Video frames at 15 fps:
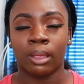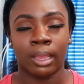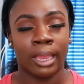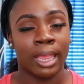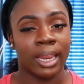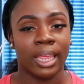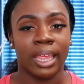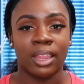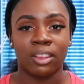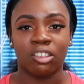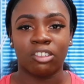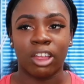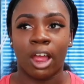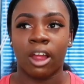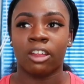getting in the
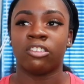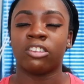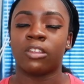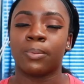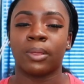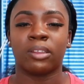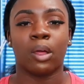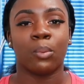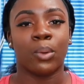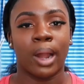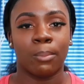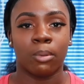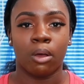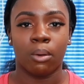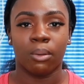shower it just depends on what
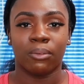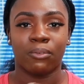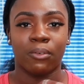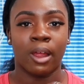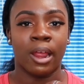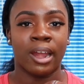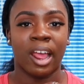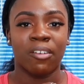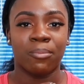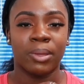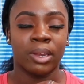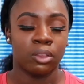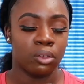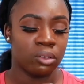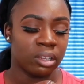i'm going for and i've
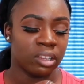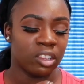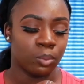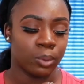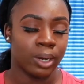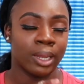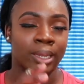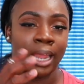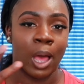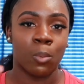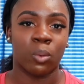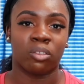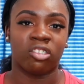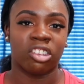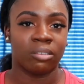been using this one a
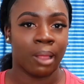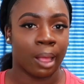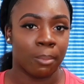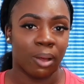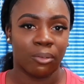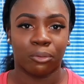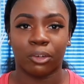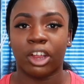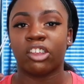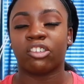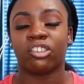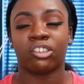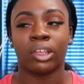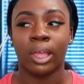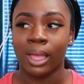lot with just like my
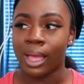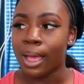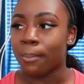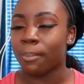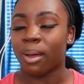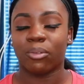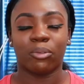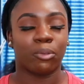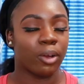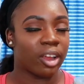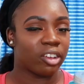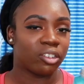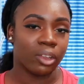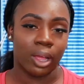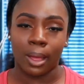fresh my
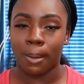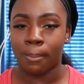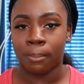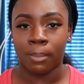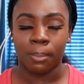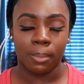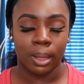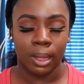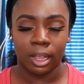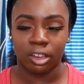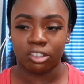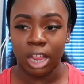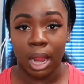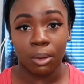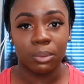fresh um, uh,
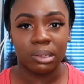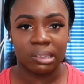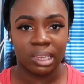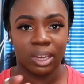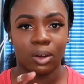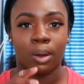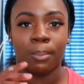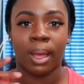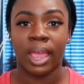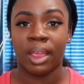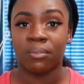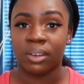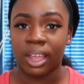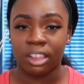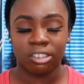shower routine or my
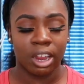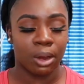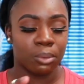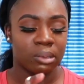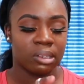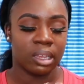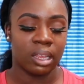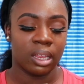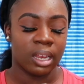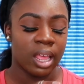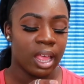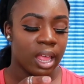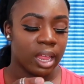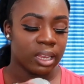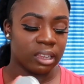everyday shower routine
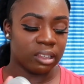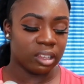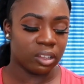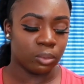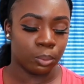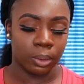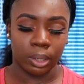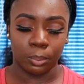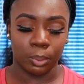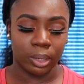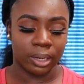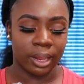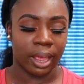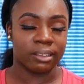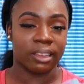this is really
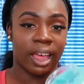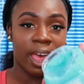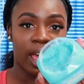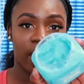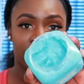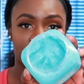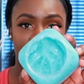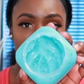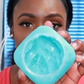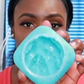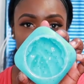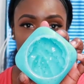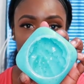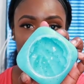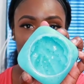really nice i have used
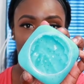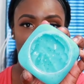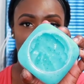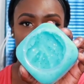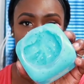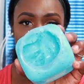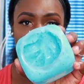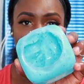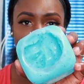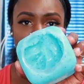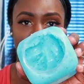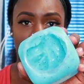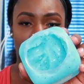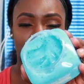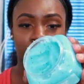this quite a
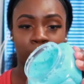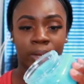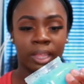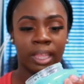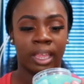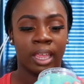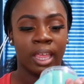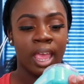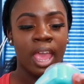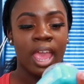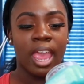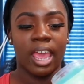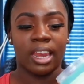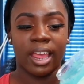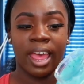bit already
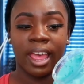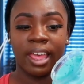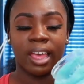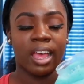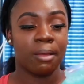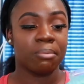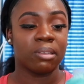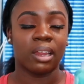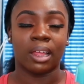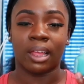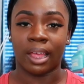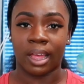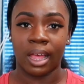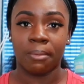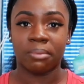and it, it comes in a,
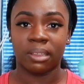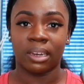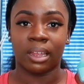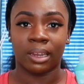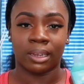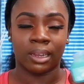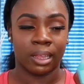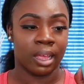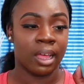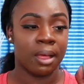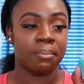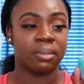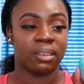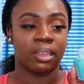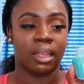it comes in a it
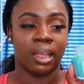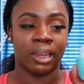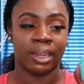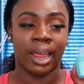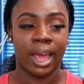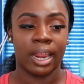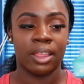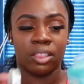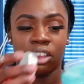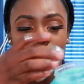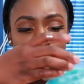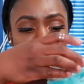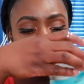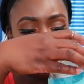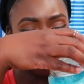comes a lot in the
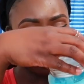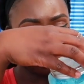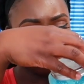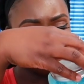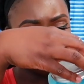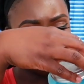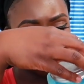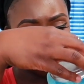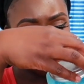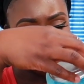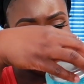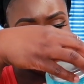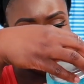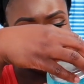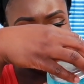jar and this is a
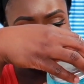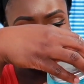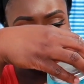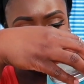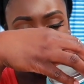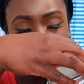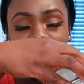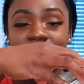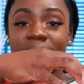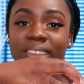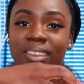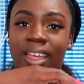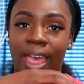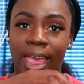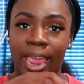um, this
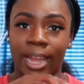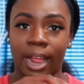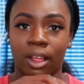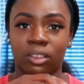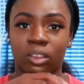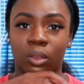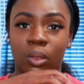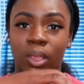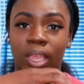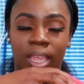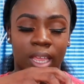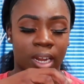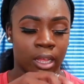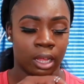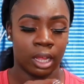is an eight ounce so you can
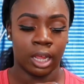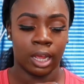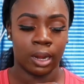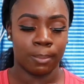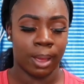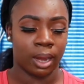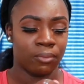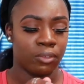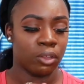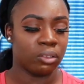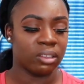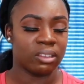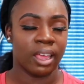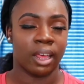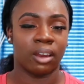get a good amount of
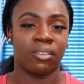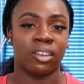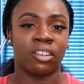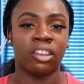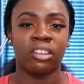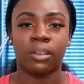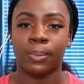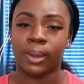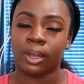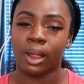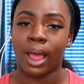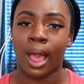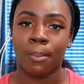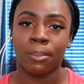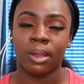uses out of it just depending
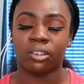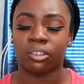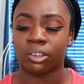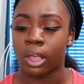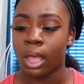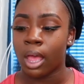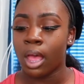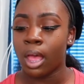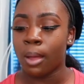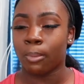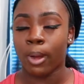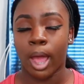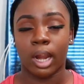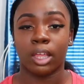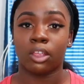on how much
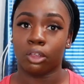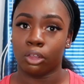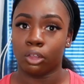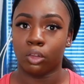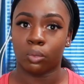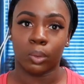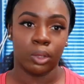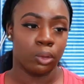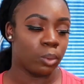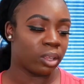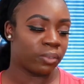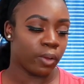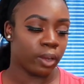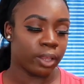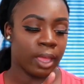product you use when you
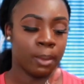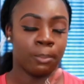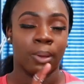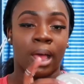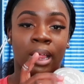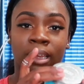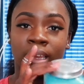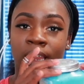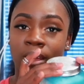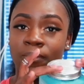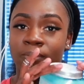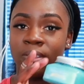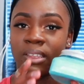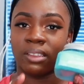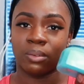exfoliate but i
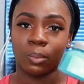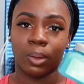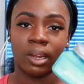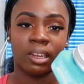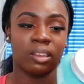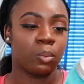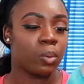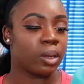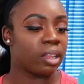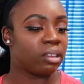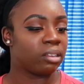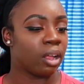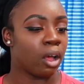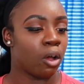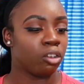love this one this one
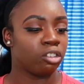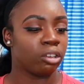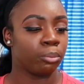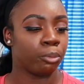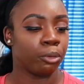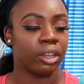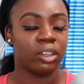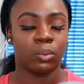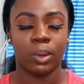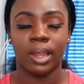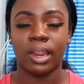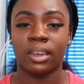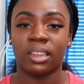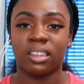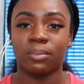is the ocean breeze
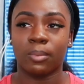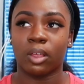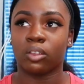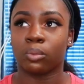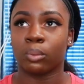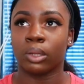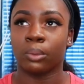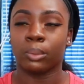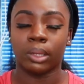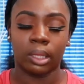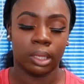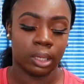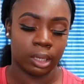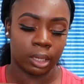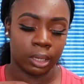one and it smells really really
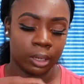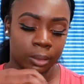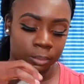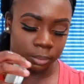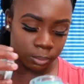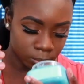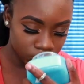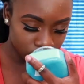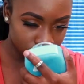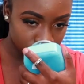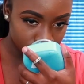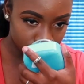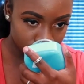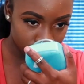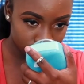good
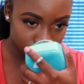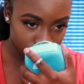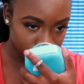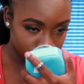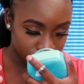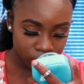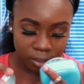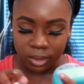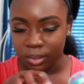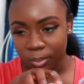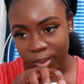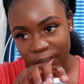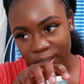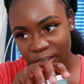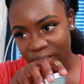it
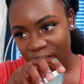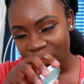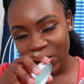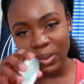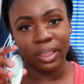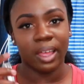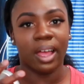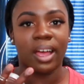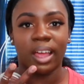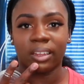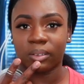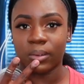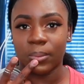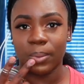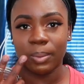smells, ooh, y'all
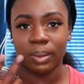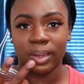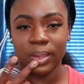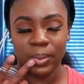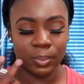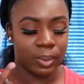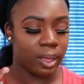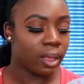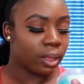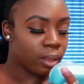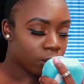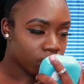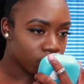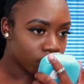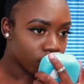got scrub on my lips.
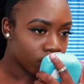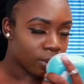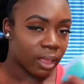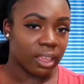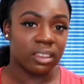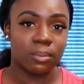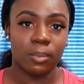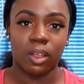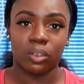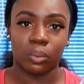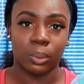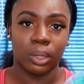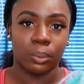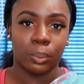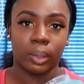It smells
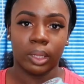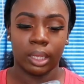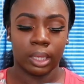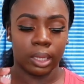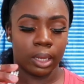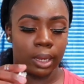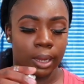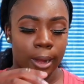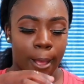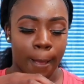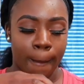really, really good.